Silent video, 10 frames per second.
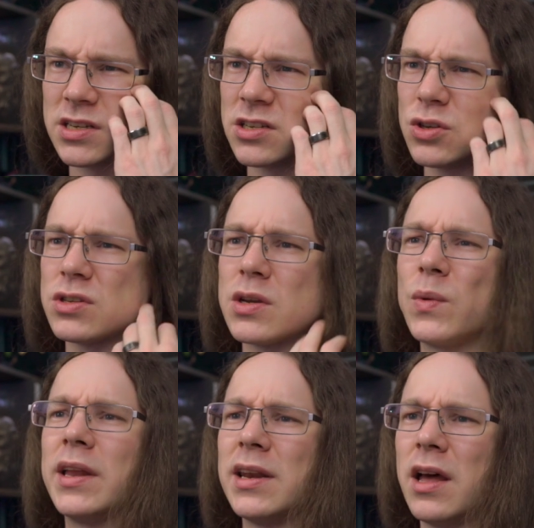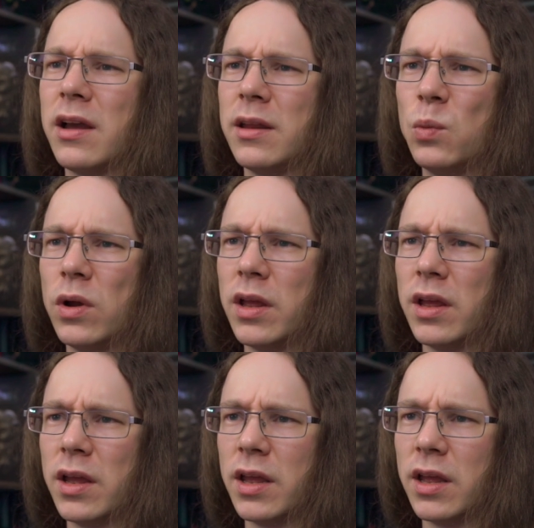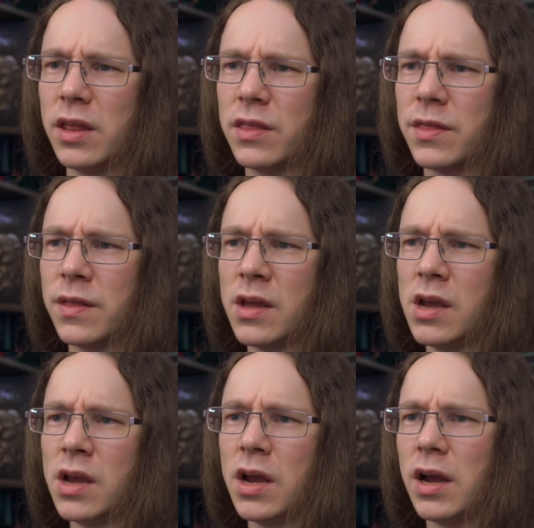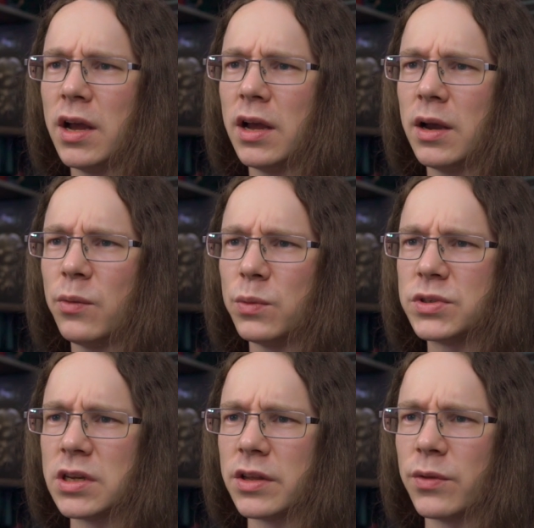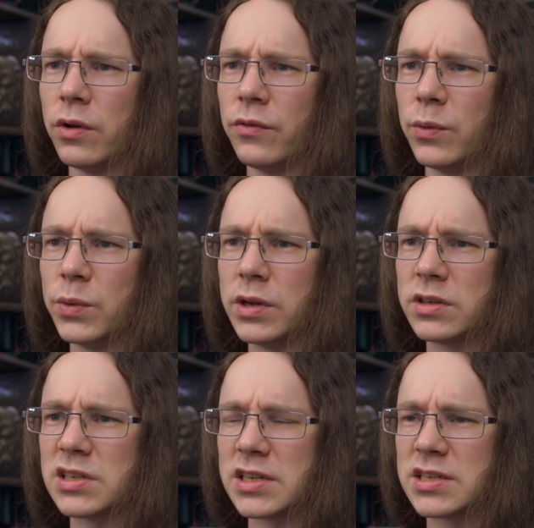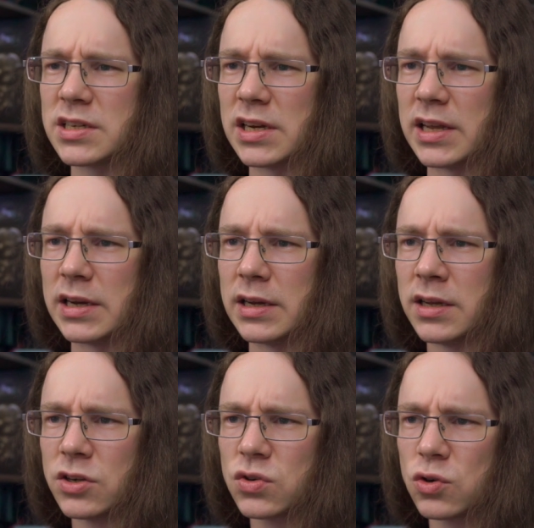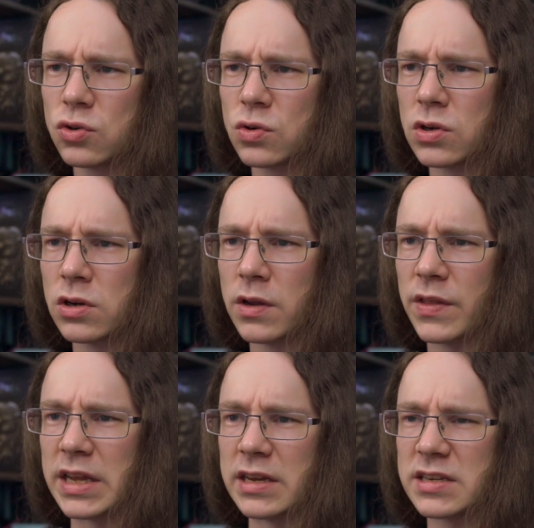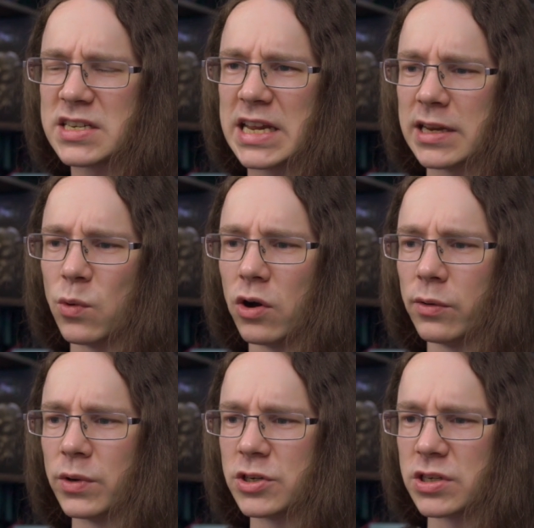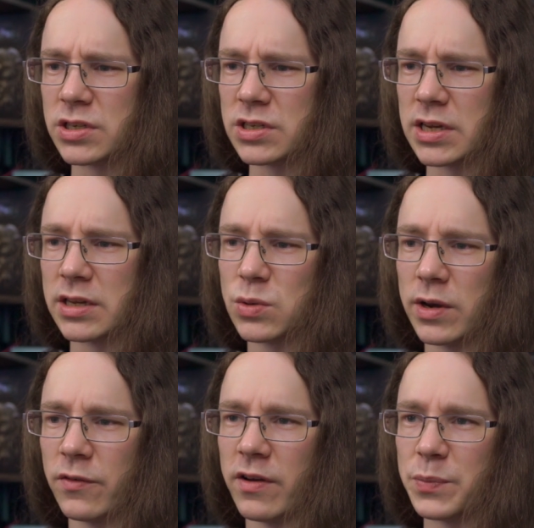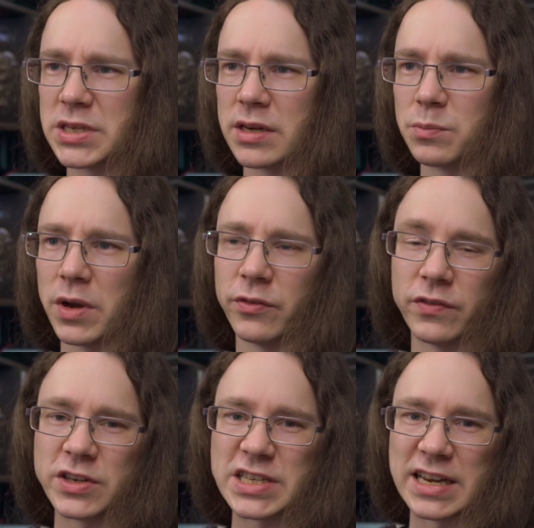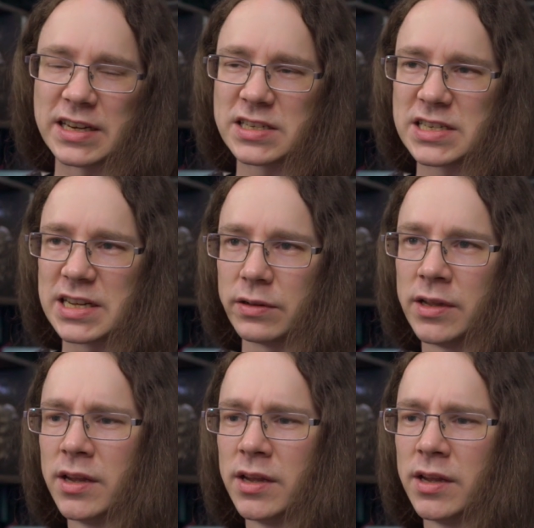And it's also in line with... what was the other one we looked at earlier? The steady one, which is 25% buff if you're standing still.